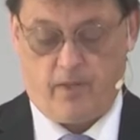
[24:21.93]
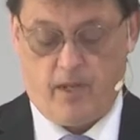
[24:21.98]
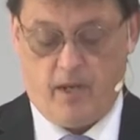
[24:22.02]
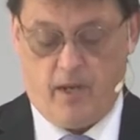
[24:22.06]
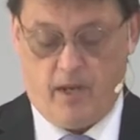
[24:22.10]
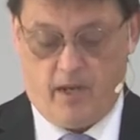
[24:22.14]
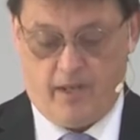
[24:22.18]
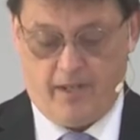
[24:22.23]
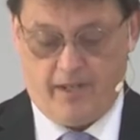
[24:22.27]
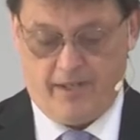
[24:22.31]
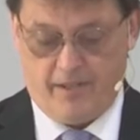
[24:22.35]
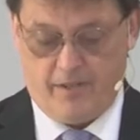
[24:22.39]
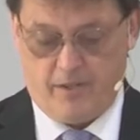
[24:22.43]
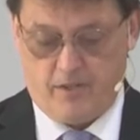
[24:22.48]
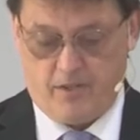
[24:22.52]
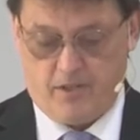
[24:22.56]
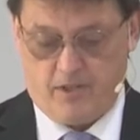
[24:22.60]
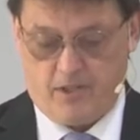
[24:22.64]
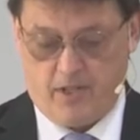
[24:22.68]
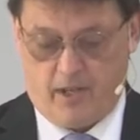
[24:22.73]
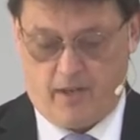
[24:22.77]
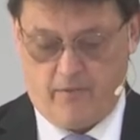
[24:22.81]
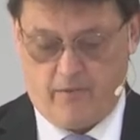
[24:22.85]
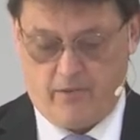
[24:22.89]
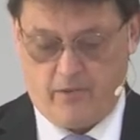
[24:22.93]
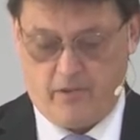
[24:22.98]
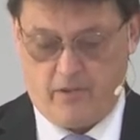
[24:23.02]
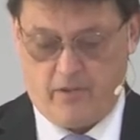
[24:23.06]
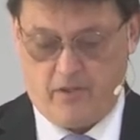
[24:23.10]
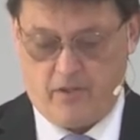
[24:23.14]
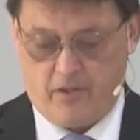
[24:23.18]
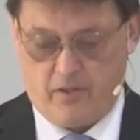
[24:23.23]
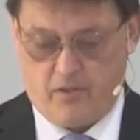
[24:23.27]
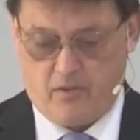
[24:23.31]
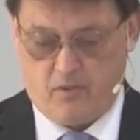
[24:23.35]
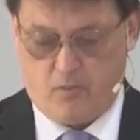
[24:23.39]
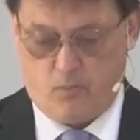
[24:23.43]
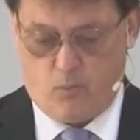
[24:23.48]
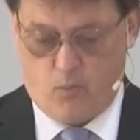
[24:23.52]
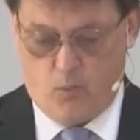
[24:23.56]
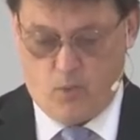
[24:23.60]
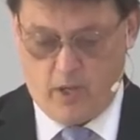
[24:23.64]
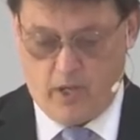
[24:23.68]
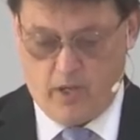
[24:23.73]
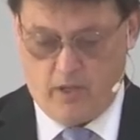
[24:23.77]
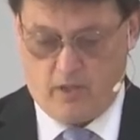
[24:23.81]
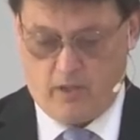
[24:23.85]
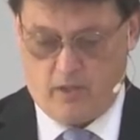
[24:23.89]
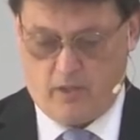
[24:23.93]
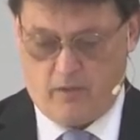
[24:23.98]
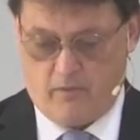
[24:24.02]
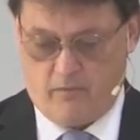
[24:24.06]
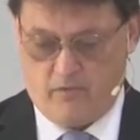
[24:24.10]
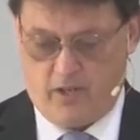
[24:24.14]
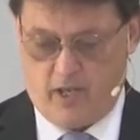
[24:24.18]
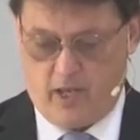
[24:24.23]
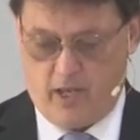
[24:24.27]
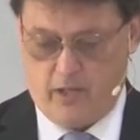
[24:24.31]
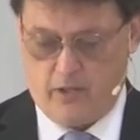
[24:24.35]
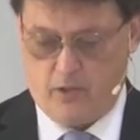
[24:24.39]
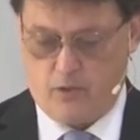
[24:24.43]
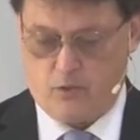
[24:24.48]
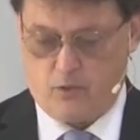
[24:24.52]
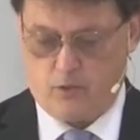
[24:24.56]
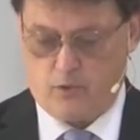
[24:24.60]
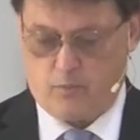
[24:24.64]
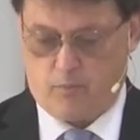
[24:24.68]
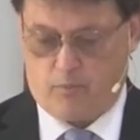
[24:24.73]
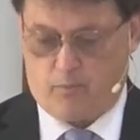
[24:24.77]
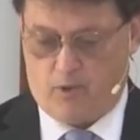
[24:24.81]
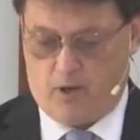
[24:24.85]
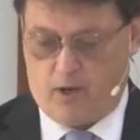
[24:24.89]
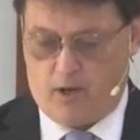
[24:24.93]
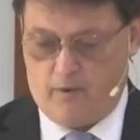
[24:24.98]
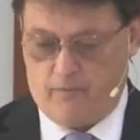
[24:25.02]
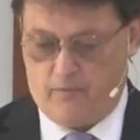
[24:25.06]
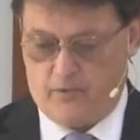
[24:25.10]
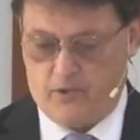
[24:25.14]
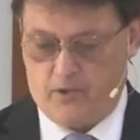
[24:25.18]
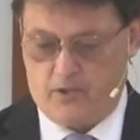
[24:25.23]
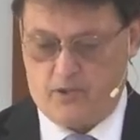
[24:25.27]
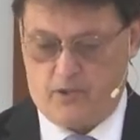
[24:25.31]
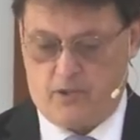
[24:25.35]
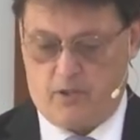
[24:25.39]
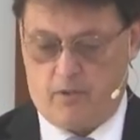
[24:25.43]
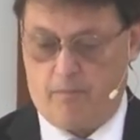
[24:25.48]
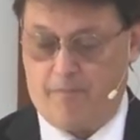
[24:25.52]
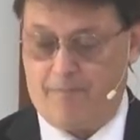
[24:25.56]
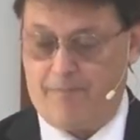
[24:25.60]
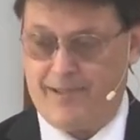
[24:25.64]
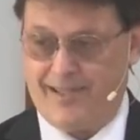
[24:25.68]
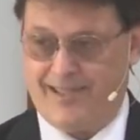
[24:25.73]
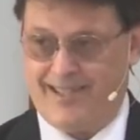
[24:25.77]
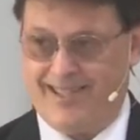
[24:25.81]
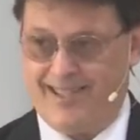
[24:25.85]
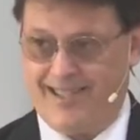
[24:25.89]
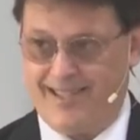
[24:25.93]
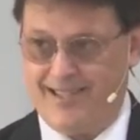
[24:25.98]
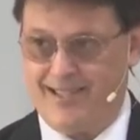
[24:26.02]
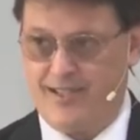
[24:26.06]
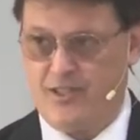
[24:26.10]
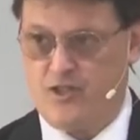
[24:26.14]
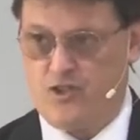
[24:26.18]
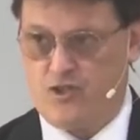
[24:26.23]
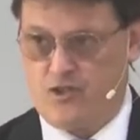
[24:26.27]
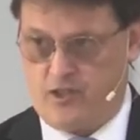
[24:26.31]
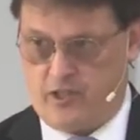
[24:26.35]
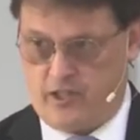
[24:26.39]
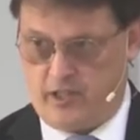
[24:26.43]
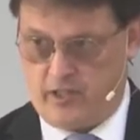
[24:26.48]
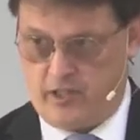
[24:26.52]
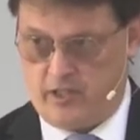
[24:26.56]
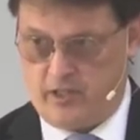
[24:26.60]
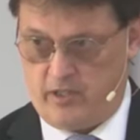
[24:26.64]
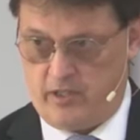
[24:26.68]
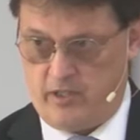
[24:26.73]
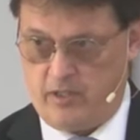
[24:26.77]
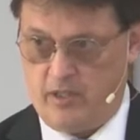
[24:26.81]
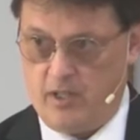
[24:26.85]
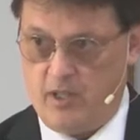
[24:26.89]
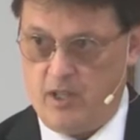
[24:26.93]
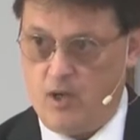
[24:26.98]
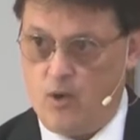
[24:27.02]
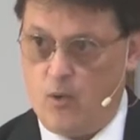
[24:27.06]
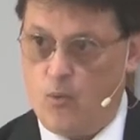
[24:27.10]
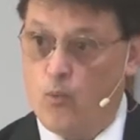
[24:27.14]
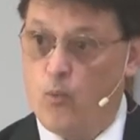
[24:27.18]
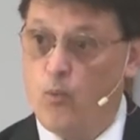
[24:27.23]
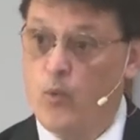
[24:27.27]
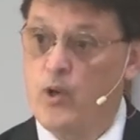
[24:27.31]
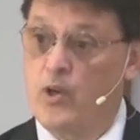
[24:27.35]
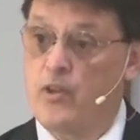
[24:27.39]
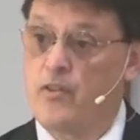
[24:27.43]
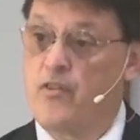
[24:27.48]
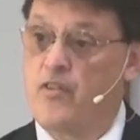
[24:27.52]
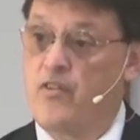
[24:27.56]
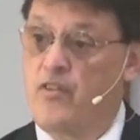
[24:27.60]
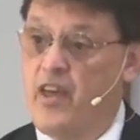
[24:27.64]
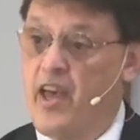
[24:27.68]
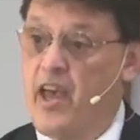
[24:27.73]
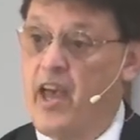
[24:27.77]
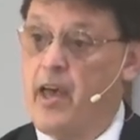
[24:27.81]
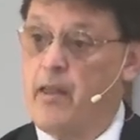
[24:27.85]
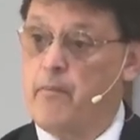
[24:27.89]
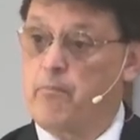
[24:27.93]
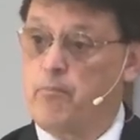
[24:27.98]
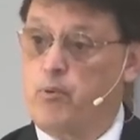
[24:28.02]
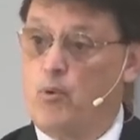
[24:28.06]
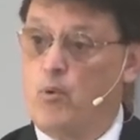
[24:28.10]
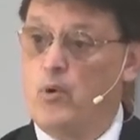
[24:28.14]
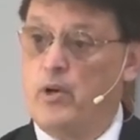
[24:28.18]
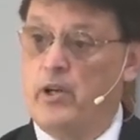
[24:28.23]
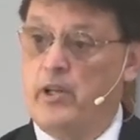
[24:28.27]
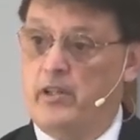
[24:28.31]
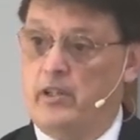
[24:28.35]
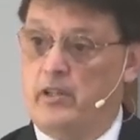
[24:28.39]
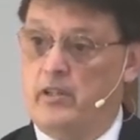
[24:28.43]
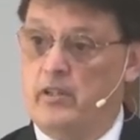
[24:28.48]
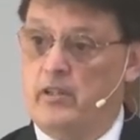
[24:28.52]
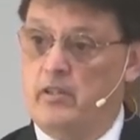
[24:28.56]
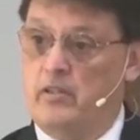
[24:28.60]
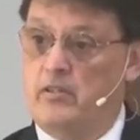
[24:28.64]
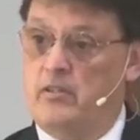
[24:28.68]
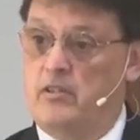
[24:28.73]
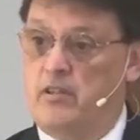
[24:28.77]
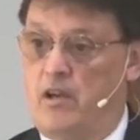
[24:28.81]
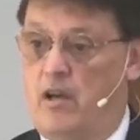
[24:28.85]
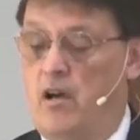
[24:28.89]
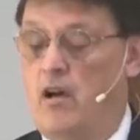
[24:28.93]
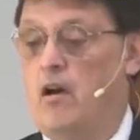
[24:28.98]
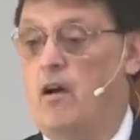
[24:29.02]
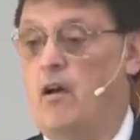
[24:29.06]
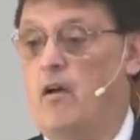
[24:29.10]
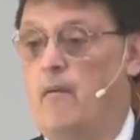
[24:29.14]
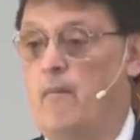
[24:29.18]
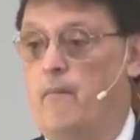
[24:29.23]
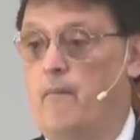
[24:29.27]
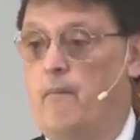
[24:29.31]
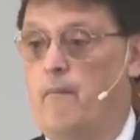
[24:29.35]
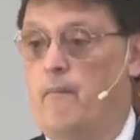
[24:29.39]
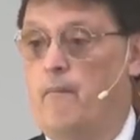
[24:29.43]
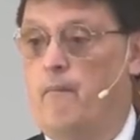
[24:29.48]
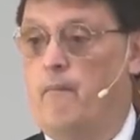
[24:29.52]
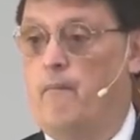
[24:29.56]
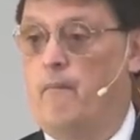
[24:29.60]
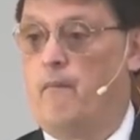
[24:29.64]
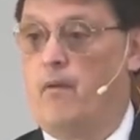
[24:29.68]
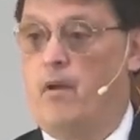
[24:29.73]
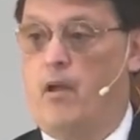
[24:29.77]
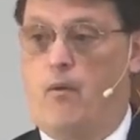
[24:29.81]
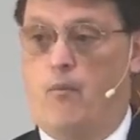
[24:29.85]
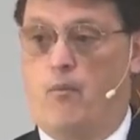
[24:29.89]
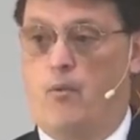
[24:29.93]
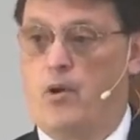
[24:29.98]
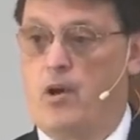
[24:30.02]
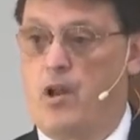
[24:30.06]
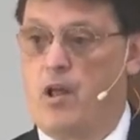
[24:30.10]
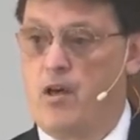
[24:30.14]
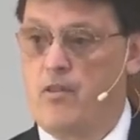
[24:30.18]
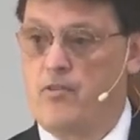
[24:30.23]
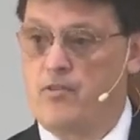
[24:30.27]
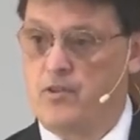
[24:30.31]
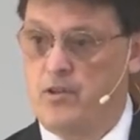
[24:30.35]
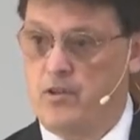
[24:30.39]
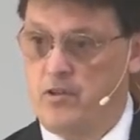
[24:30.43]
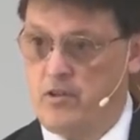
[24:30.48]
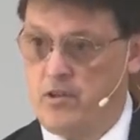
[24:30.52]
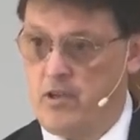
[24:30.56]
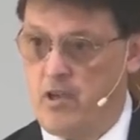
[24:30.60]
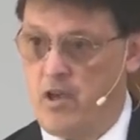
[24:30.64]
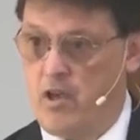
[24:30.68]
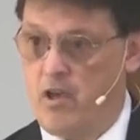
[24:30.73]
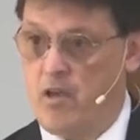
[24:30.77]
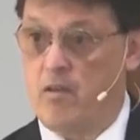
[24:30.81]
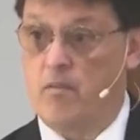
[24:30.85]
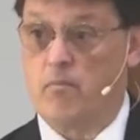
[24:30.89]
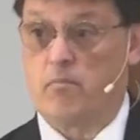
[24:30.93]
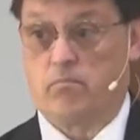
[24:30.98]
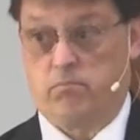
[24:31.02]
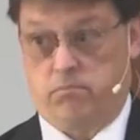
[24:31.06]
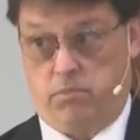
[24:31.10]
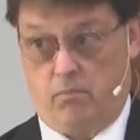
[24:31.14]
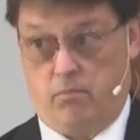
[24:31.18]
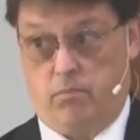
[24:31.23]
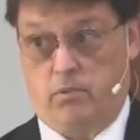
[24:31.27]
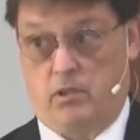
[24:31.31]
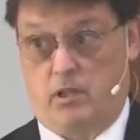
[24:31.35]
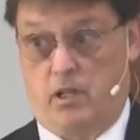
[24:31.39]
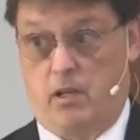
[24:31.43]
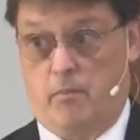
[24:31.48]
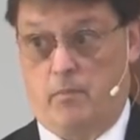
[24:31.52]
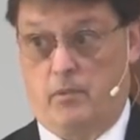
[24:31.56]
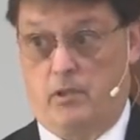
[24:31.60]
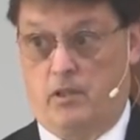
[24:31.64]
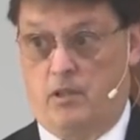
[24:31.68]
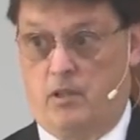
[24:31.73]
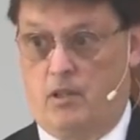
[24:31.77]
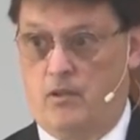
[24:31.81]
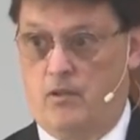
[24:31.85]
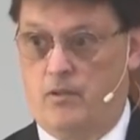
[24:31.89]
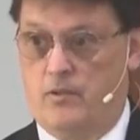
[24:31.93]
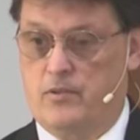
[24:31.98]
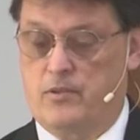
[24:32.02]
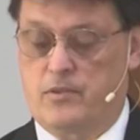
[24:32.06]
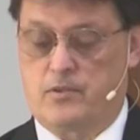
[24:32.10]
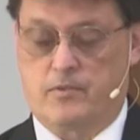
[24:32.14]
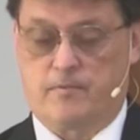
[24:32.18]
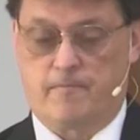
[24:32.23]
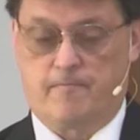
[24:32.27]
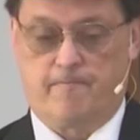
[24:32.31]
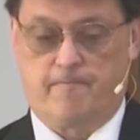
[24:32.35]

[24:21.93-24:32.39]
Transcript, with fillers: And in the 70th week of Daniel's prophecy begins then with that point in time. And we're not there yet, but we're coming close.